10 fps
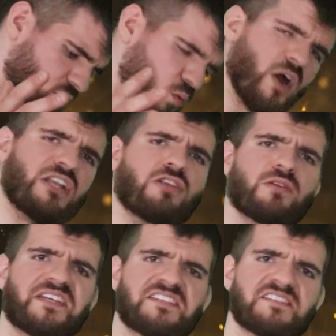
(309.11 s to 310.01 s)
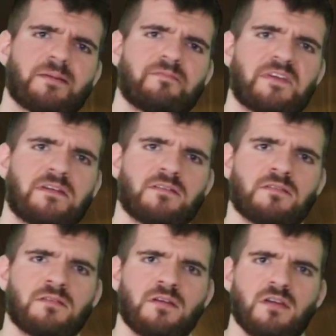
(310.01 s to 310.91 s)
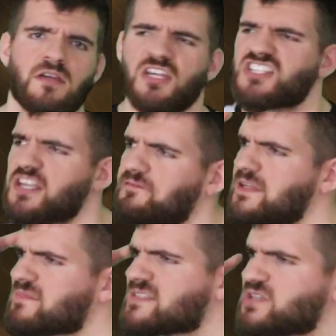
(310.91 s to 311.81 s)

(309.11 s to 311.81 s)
wondering something. Something must